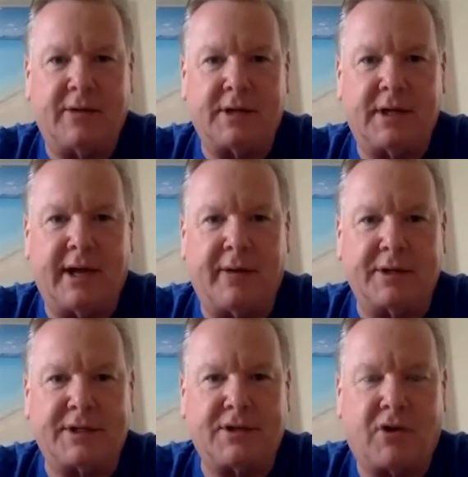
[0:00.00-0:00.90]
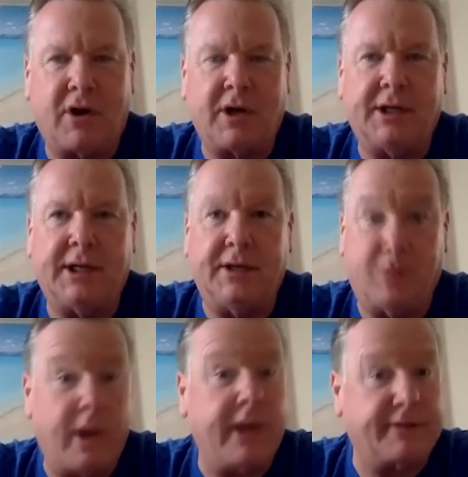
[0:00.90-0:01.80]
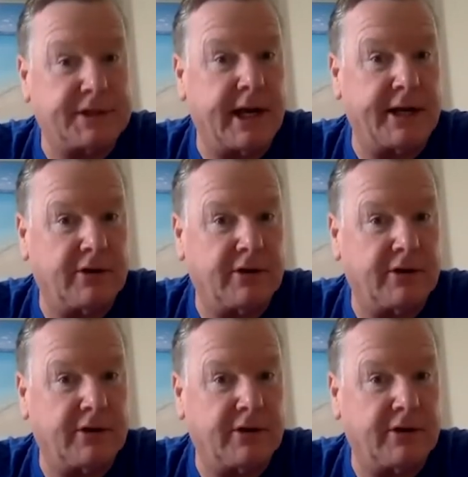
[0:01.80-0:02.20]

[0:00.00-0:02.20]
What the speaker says: Yeah, it was started in the wake of Sandy